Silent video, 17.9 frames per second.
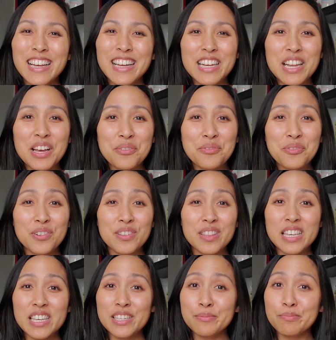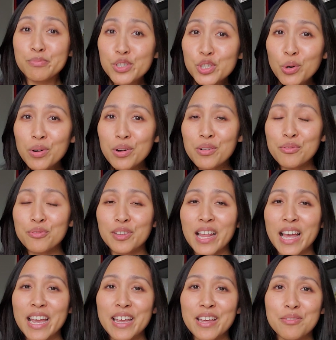Now, for the shorter
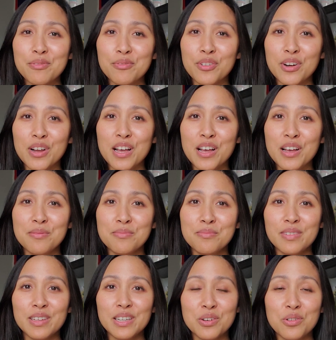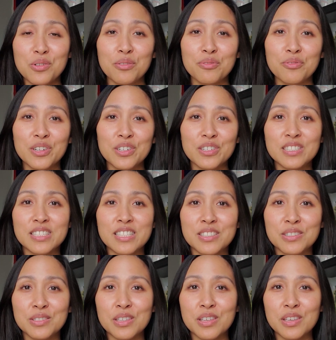flight from Norfolk
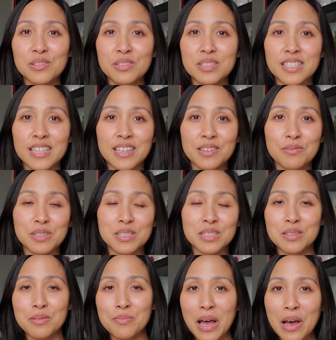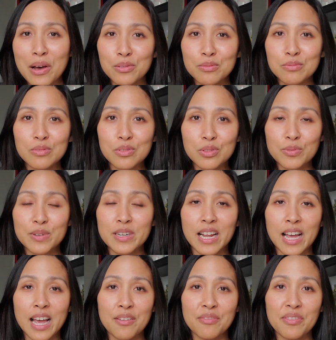to Houston, which is about three and
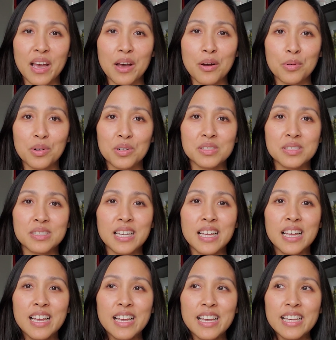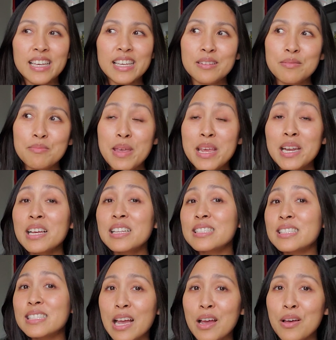a half hours, it may not
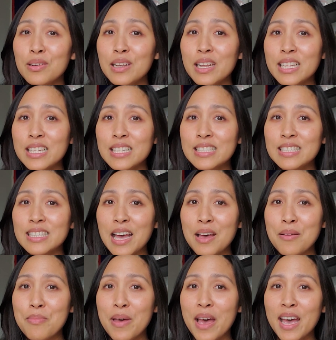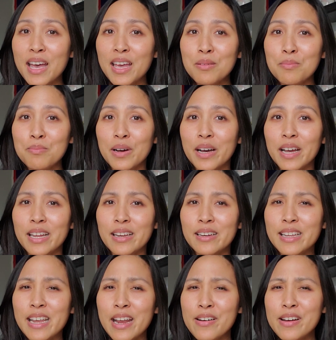sound like it's that bad,
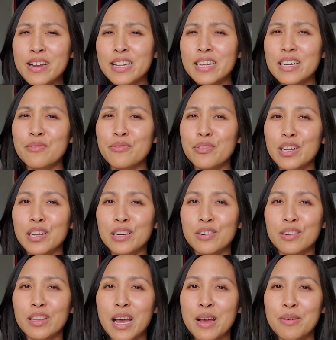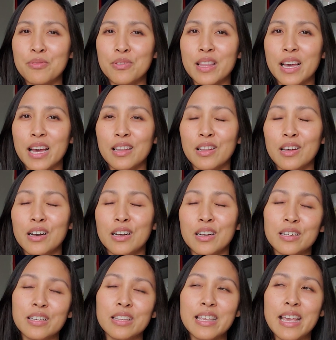but carrying an infant on your lap for that
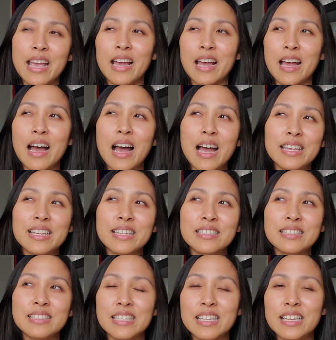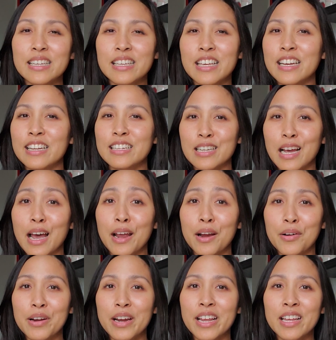long, can I can see it getting
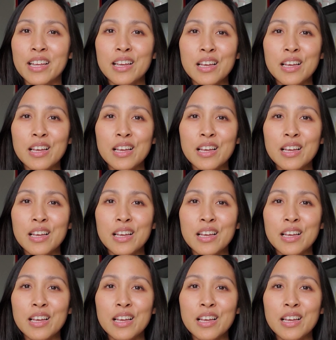tiring.